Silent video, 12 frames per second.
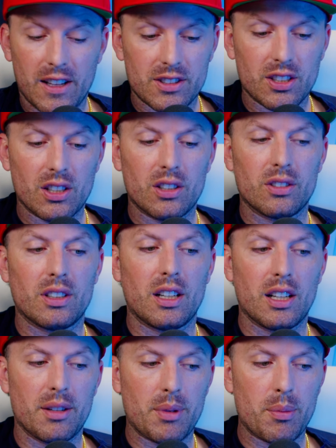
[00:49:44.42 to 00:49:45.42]
And so
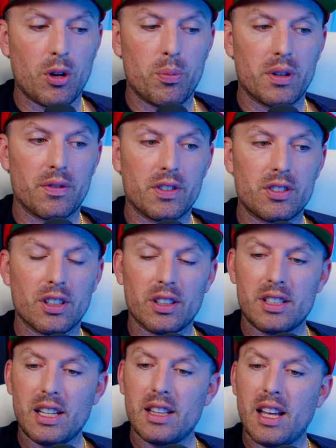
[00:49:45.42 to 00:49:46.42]
I'm hoping to
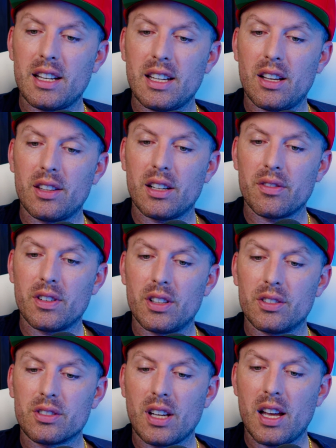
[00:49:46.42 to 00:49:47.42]
facilitate that down there for
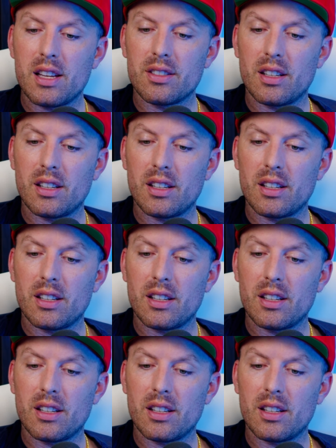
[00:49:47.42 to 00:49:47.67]
those guys.